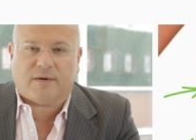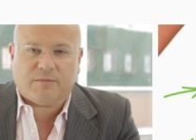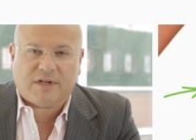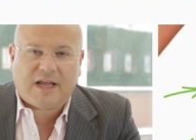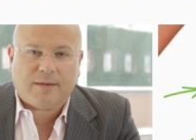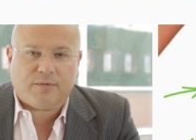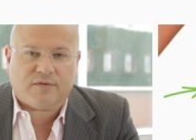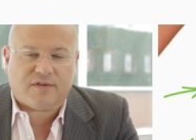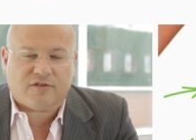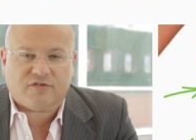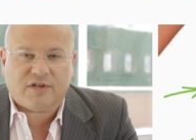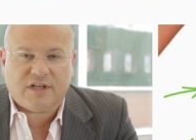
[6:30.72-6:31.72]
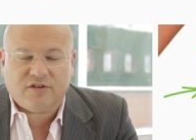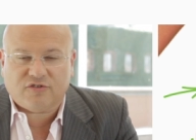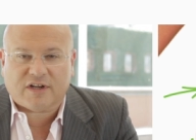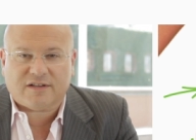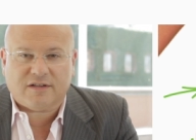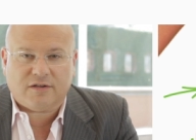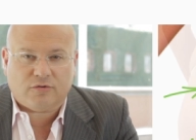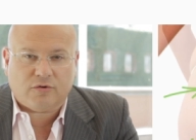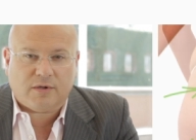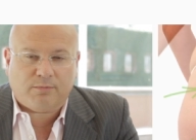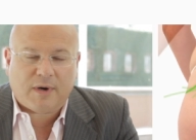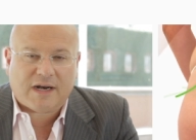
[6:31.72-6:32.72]
from the liposuction injected
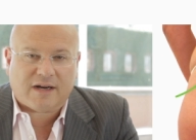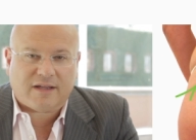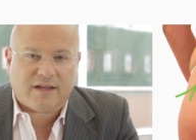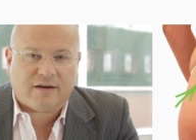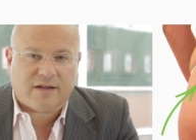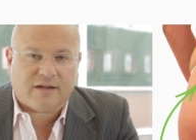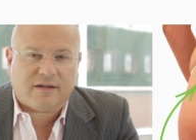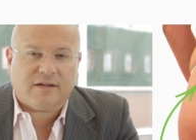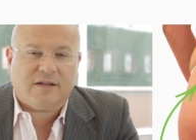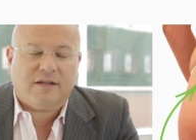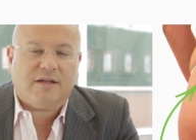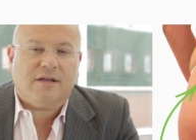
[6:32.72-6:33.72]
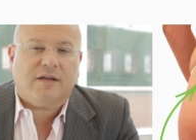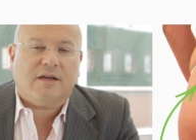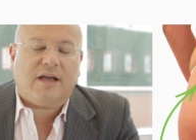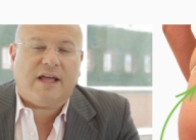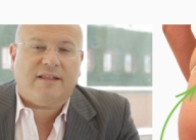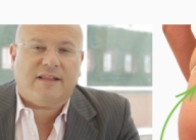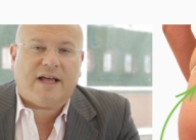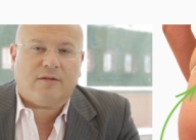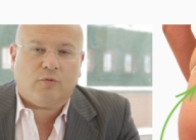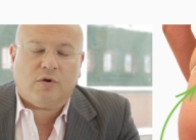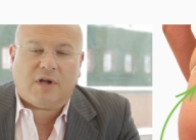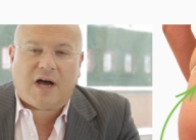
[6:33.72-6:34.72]
into the buttock area, and
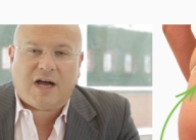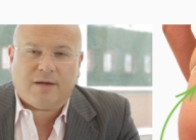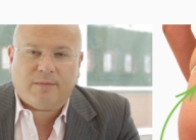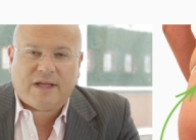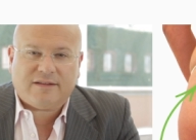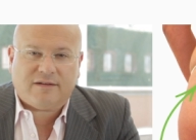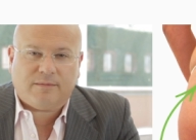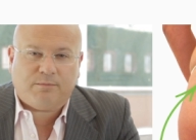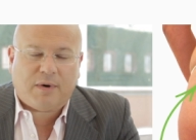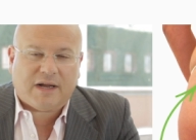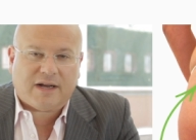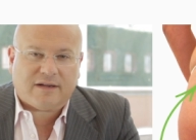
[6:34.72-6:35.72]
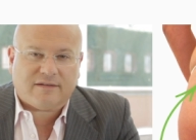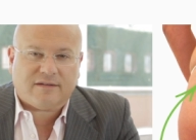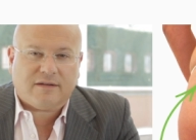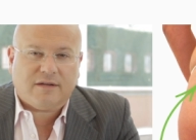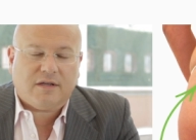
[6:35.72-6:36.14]
that will augment her buttocks.